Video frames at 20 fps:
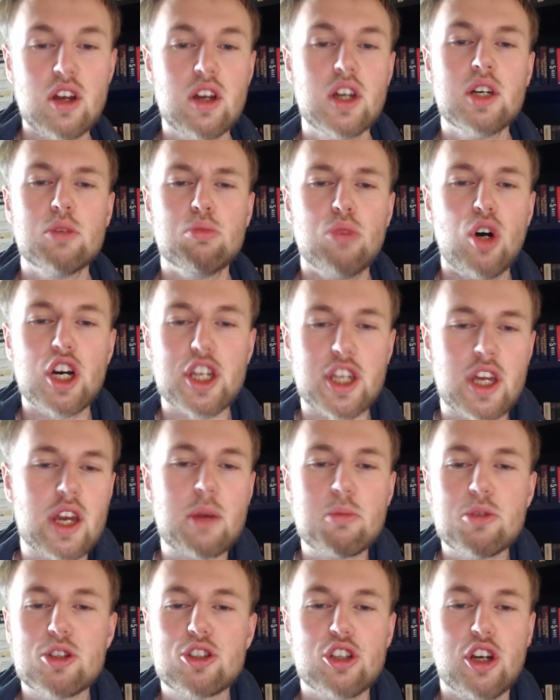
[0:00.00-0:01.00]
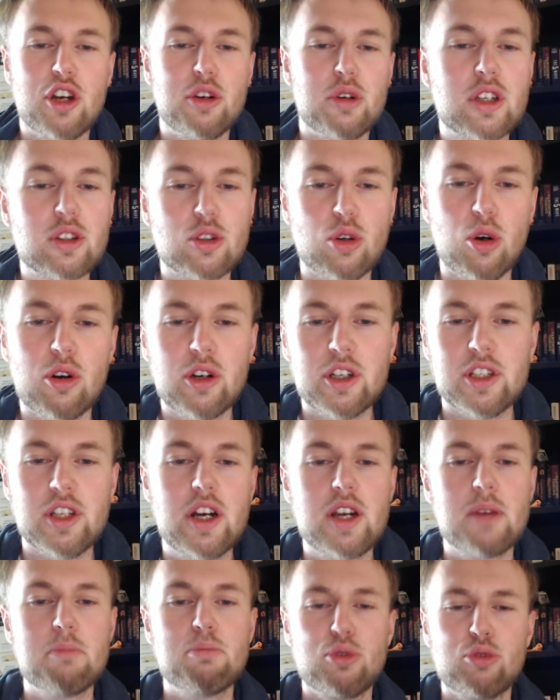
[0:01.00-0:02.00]
My name is Erik Thor and I
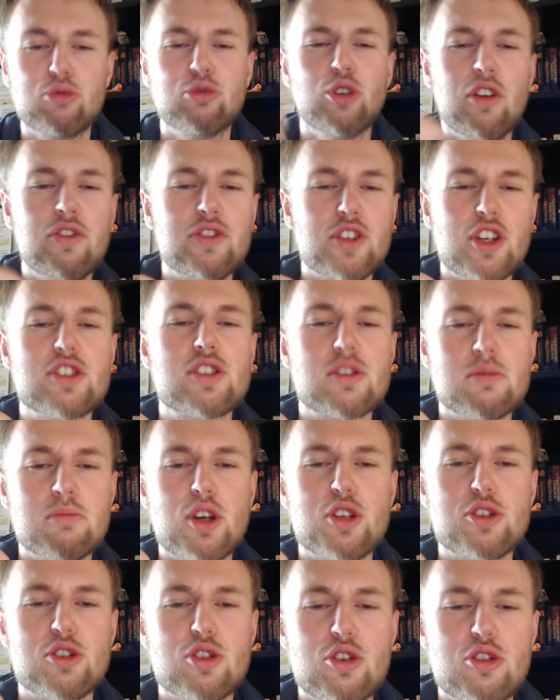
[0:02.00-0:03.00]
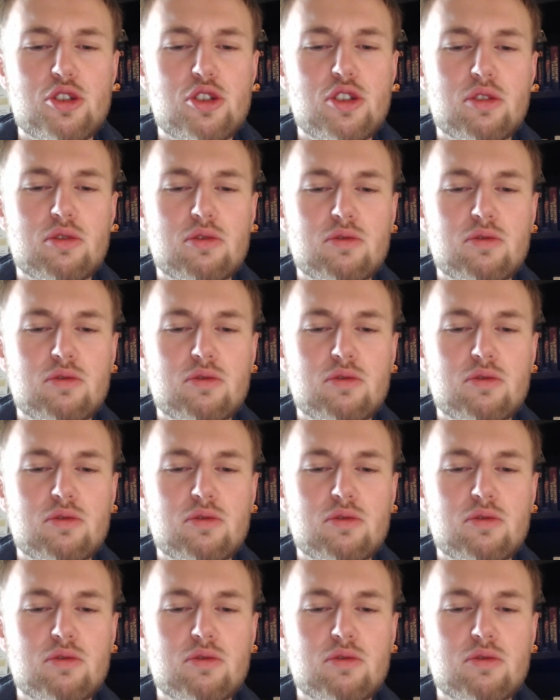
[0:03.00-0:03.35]
approve of this message.